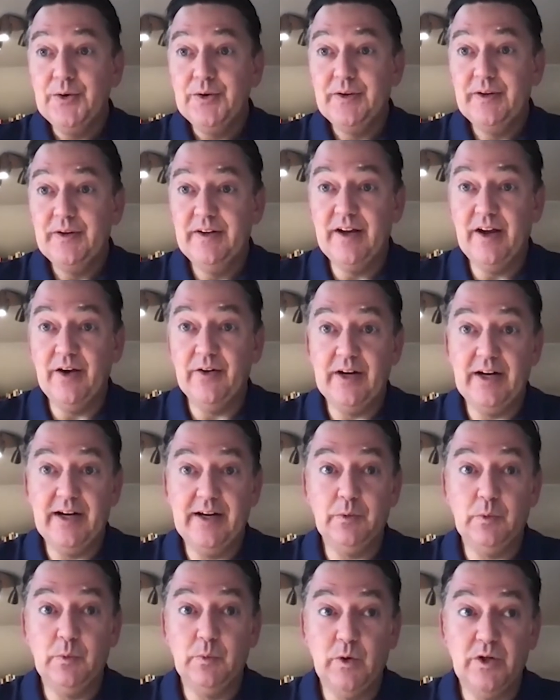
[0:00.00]

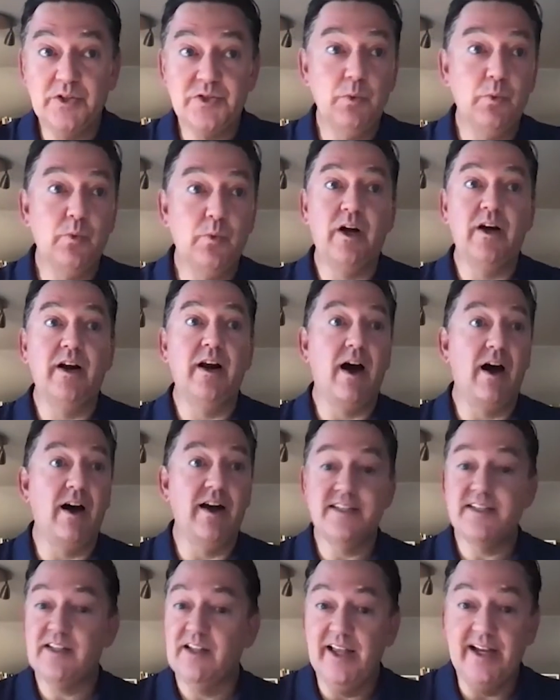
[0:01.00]
it wasn't one
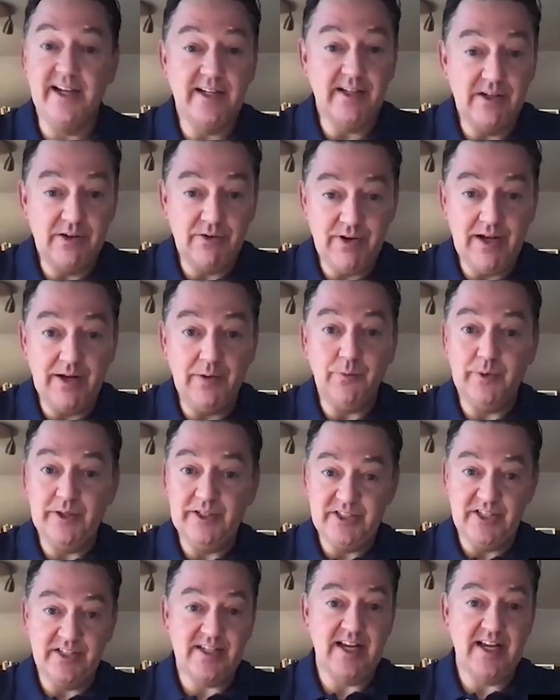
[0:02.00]
isolated event. We
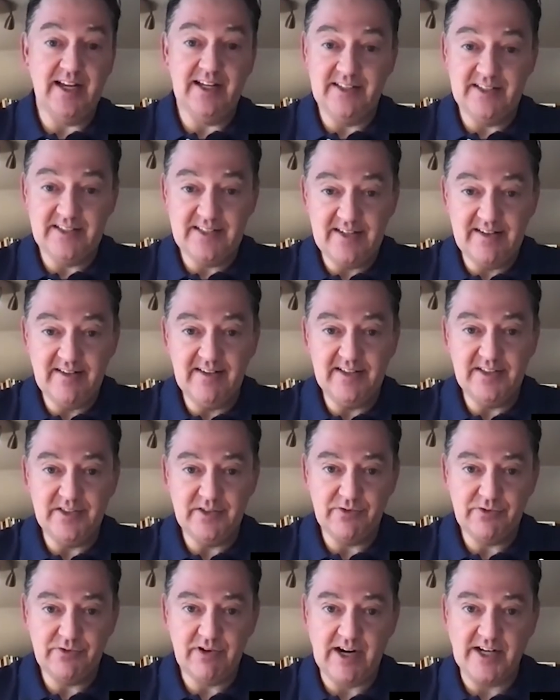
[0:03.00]
just had a series
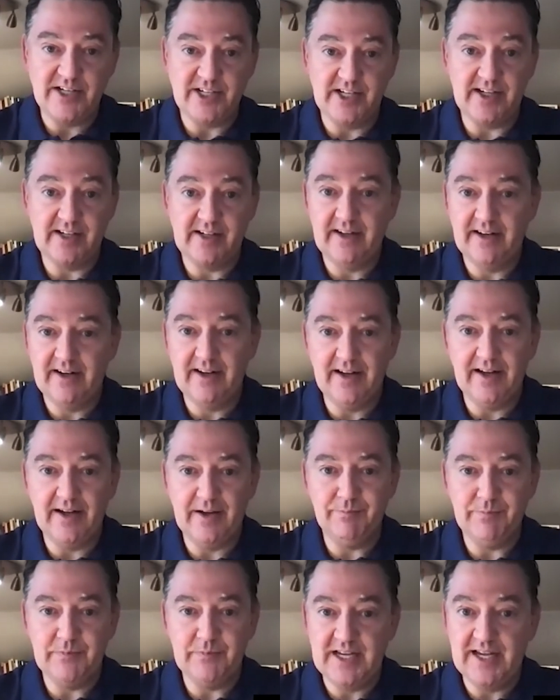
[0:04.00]
of tragic
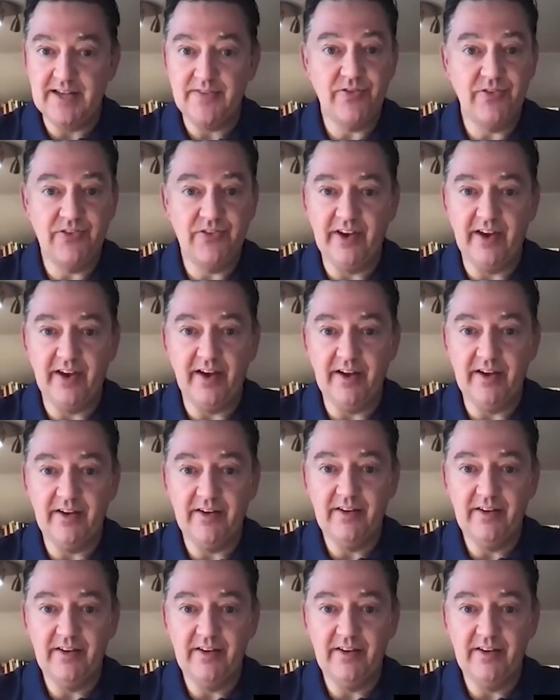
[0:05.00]
deaths here.